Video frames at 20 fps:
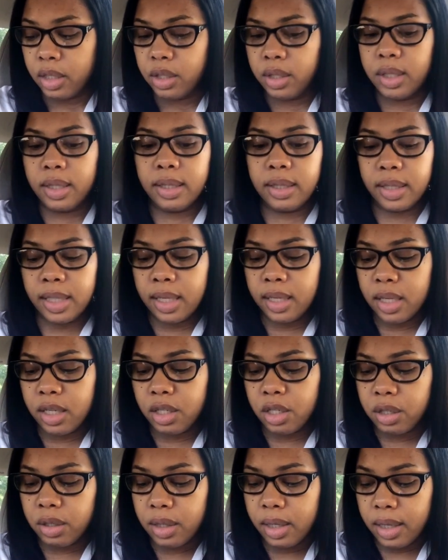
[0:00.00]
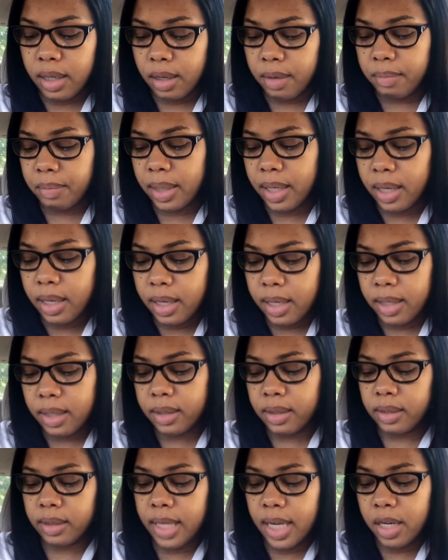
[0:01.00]
to send it to them
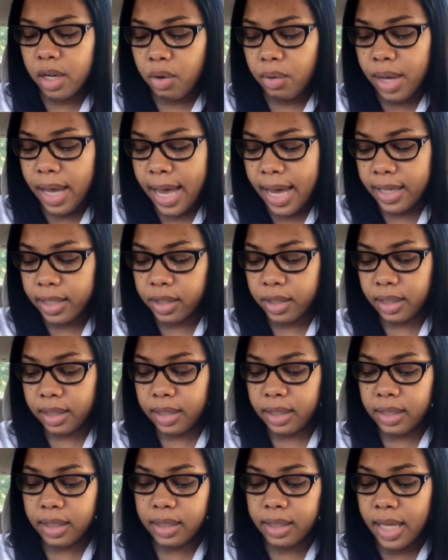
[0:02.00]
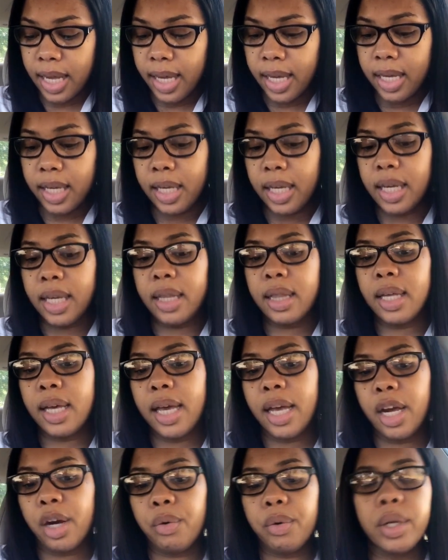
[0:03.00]
because they don't actually stay in
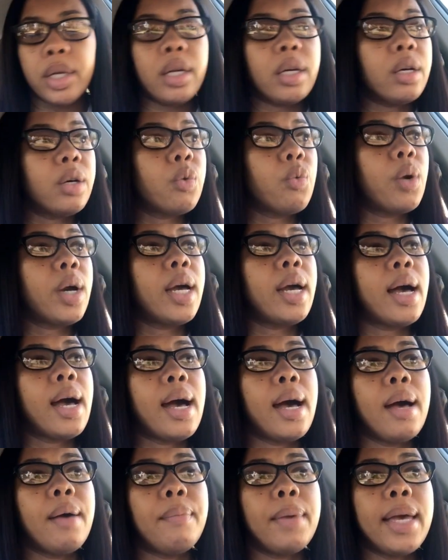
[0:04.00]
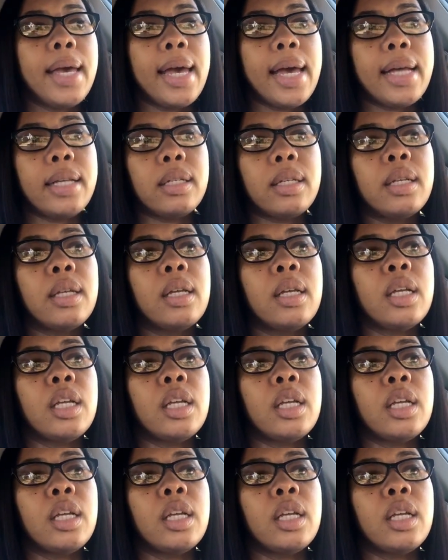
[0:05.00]
the area where I'm at.